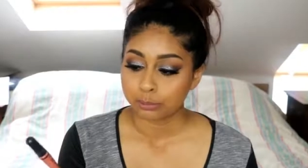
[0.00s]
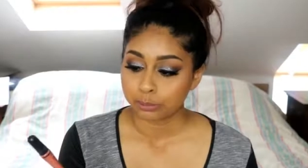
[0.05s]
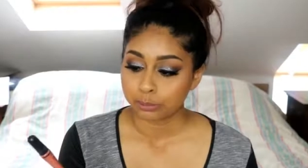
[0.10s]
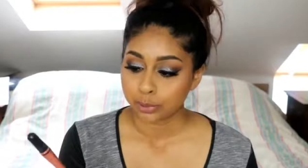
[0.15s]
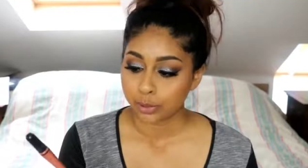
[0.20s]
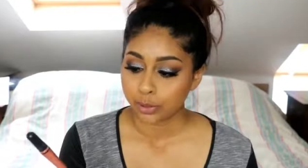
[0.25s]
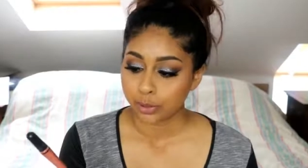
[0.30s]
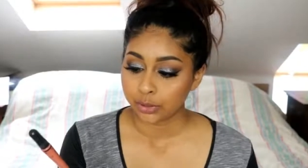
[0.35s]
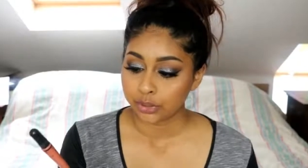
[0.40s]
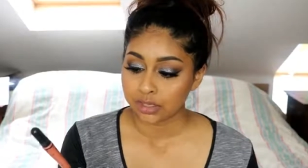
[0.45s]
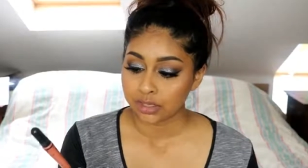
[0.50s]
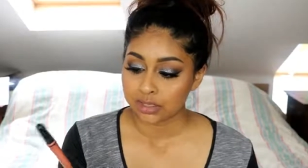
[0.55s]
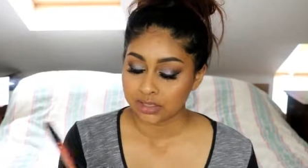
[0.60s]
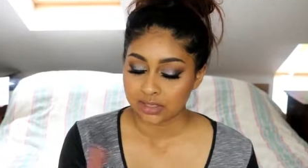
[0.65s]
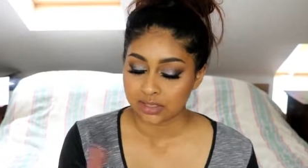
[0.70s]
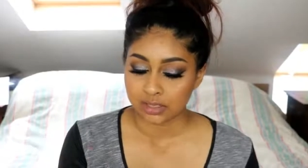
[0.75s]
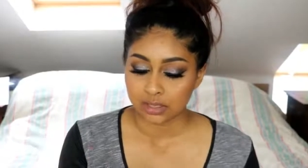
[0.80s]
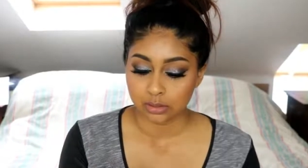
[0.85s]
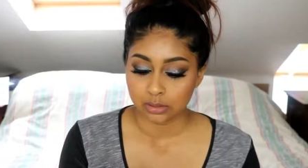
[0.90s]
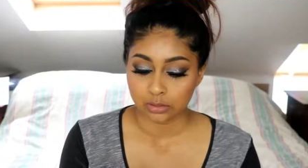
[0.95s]
Pro
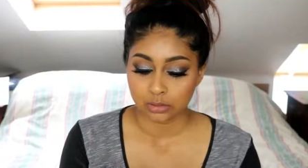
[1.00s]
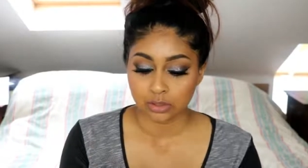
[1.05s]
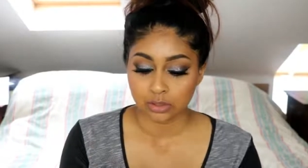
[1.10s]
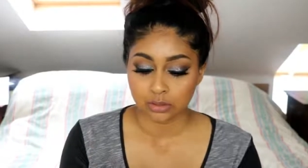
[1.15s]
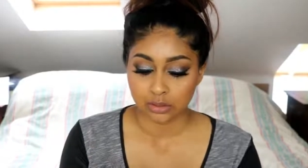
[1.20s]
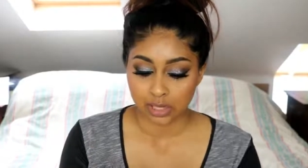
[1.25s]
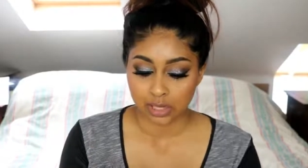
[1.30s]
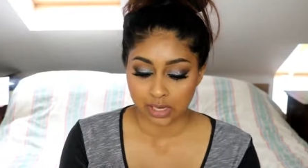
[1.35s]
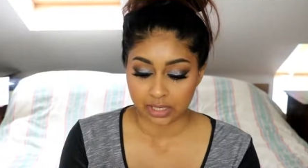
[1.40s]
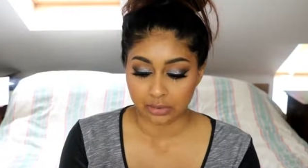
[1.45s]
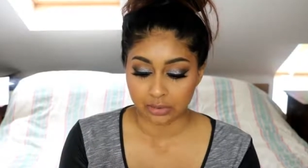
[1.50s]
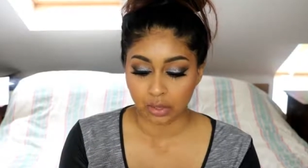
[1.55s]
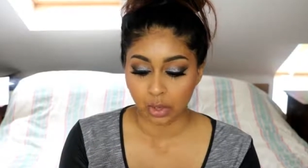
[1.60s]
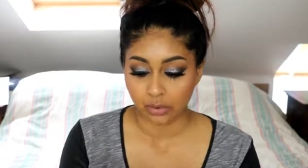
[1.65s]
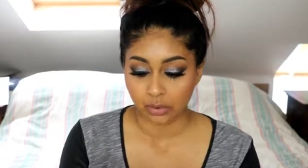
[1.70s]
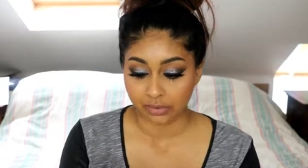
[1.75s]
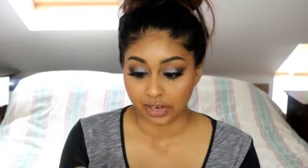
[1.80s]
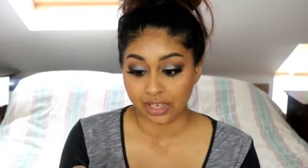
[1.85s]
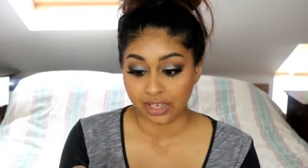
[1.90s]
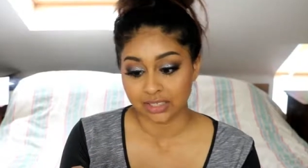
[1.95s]
Conceal
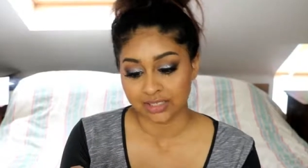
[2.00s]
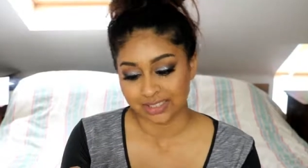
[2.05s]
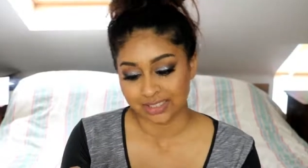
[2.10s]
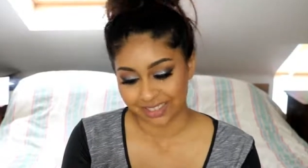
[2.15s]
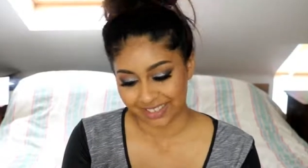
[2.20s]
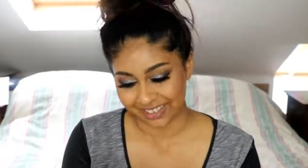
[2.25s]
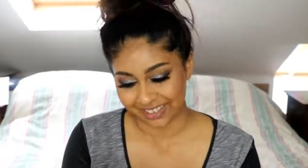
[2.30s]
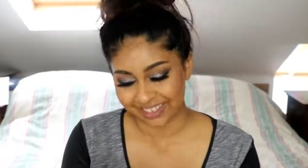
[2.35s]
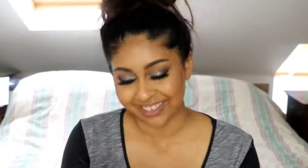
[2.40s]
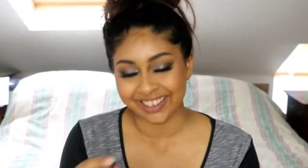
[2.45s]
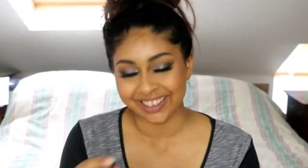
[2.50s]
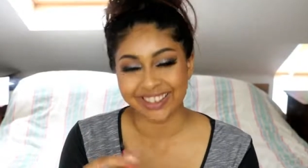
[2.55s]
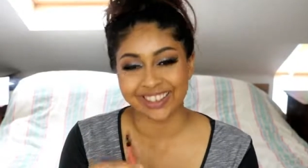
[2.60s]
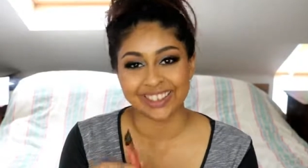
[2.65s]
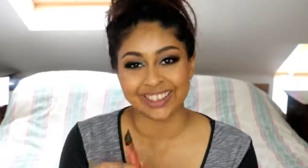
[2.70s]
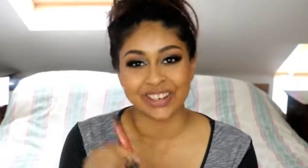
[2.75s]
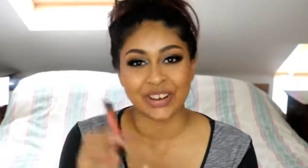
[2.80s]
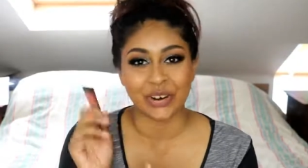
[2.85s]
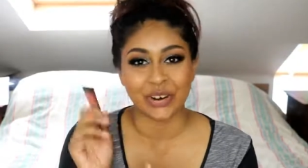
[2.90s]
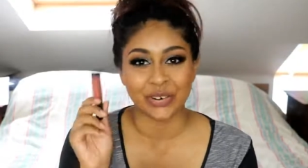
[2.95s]
Corrector
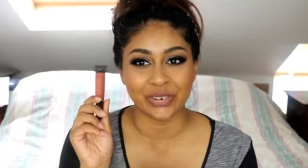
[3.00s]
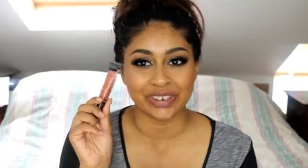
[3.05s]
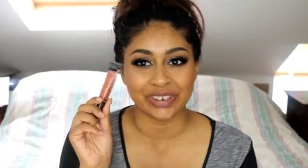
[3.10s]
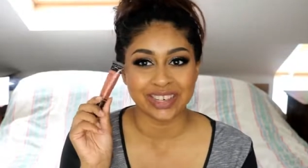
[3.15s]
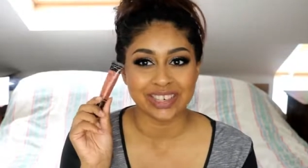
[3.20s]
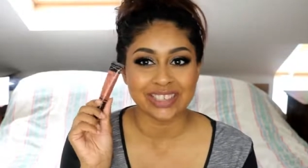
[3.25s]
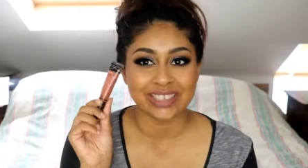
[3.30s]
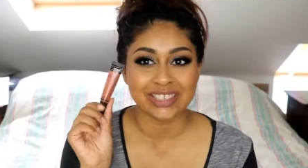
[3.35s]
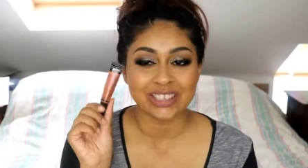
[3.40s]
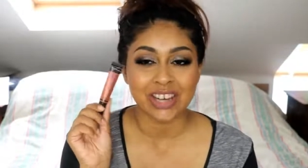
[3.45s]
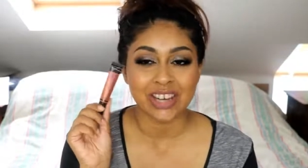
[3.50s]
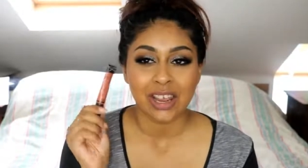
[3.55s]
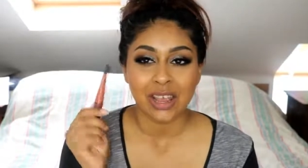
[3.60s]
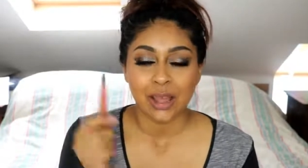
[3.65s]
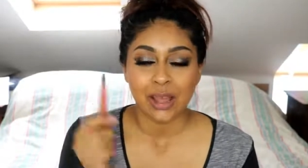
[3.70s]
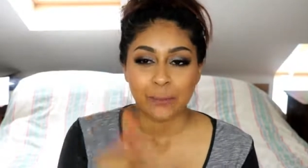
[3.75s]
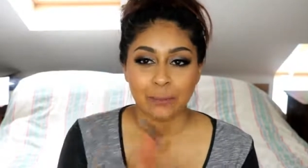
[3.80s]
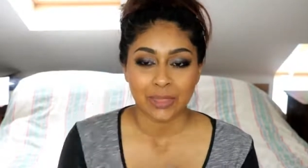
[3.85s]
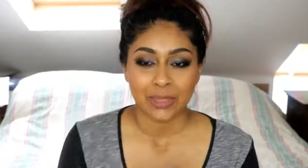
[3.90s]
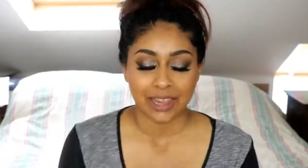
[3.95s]
in orange,
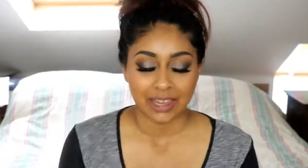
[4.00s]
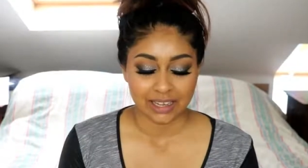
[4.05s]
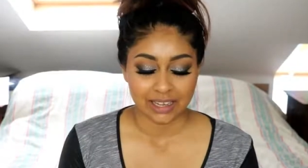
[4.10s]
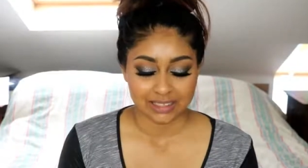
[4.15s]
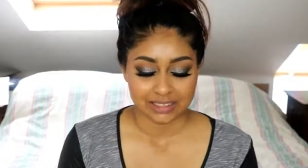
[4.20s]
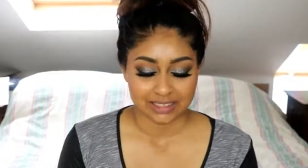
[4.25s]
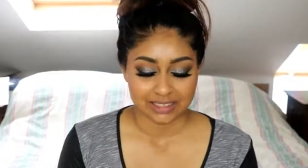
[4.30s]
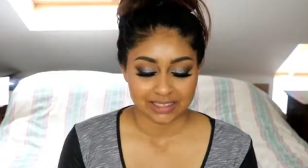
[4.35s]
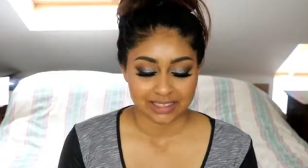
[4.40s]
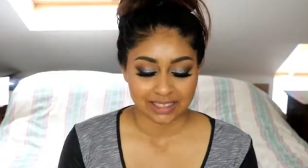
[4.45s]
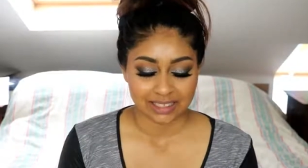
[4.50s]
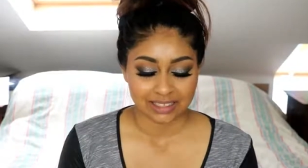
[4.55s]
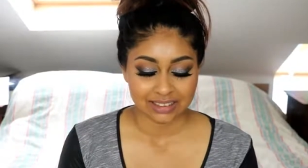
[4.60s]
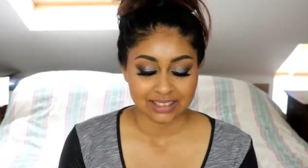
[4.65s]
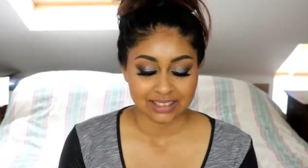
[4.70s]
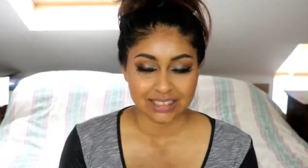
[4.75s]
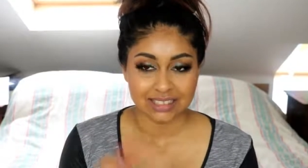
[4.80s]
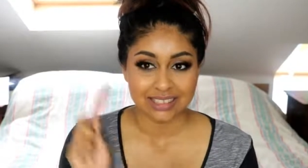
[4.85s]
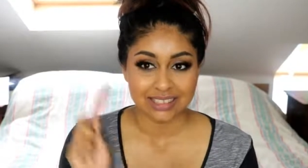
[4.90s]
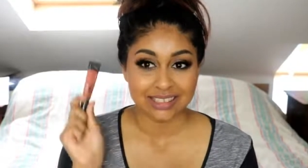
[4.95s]
and this